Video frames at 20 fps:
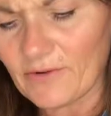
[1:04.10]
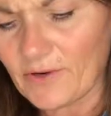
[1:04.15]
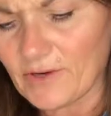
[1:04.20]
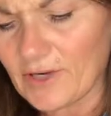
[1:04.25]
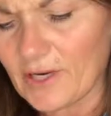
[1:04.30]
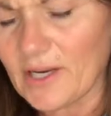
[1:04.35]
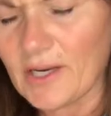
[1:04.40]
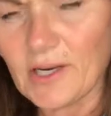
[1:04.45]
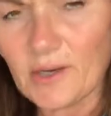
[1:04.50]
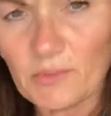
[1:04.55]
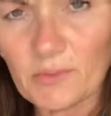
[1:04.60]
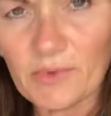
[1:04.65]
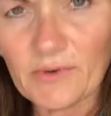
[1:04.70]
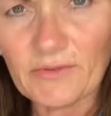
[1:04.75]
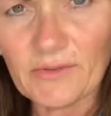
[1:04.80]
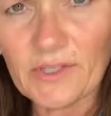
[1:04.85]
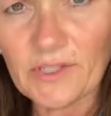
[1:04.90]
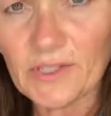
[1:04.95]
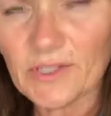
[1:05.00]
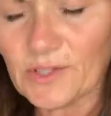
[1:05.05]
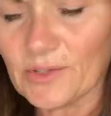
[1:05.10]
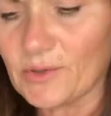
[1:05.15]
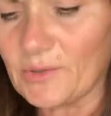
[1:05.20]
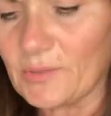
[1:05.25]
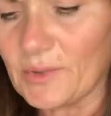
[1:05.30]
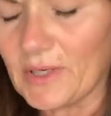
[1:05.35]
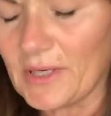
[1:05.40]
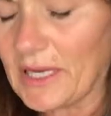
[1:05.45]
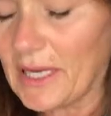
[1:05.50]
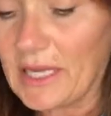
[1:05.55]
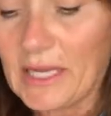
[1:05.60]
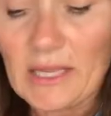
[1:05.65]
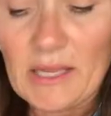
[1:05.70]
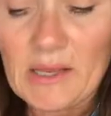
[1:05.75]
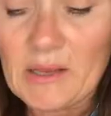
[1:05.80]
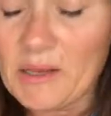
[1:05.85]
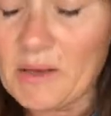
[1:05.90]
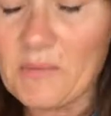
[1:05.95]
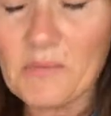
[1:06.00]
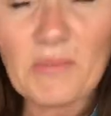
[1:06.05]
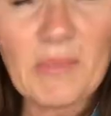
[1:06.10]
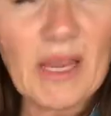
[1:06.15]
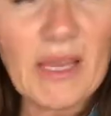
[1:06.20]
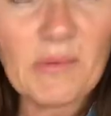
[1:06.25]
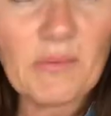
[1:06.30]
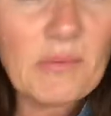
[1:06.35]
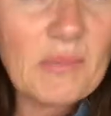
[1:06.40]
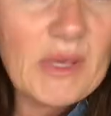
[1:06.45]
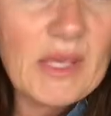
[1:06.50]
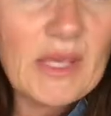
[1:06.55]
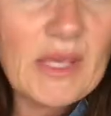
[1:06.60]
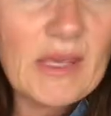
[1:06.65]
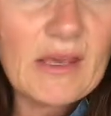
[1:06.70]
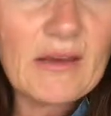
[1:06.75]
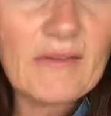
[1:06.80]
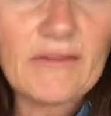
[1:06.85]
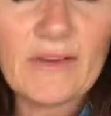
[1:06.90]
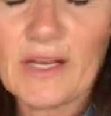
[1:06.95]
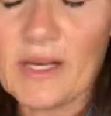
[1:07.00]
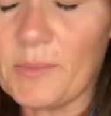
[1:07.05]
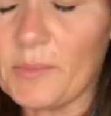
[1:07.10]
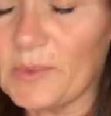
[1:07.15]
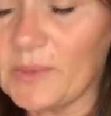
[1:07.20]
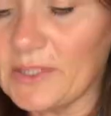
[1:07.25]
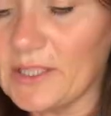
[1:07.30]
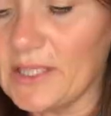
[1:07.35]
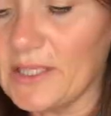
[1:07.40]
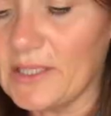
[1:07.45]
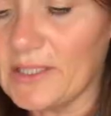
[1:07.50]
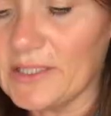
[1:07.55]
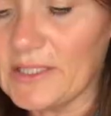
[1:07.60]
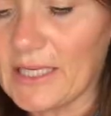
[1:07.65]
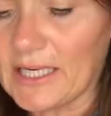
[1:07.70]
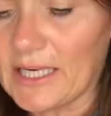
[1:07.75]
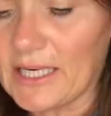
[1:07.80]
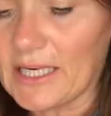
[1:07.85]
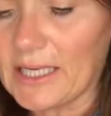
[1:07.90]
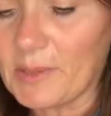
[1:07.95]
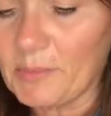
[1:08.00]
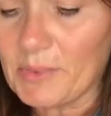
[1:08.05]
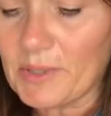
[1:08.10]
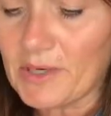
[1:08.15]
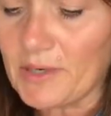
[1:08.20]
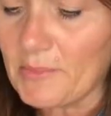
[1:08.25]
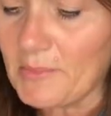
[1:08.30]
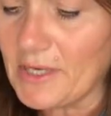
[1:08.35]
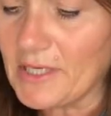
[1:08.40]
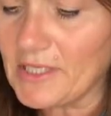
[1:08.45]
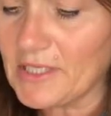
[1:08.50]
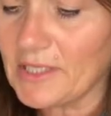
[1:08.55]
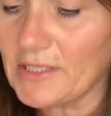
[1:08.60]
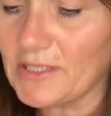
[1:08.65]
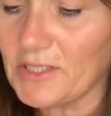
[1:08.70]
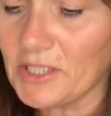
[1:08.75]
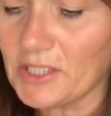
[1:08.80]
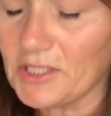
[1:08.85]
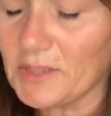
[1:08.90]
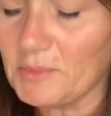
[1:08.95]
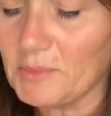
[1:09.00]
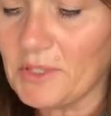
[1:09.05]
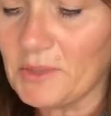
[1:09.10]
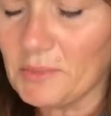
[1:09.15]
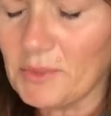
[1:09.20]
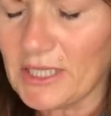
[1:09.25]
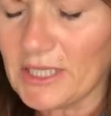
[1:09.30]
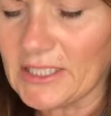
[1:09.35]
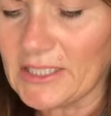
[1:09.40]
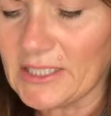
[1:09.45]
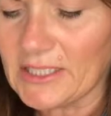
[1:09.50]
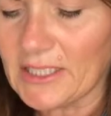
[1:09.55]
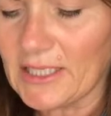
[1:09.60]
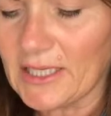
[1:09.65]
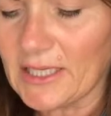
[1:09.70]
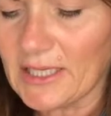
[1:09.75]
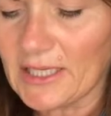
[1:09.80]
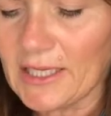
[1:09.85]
it a number of years ago, but it might be available here. It's like a little pyramid, just a bit of plastic,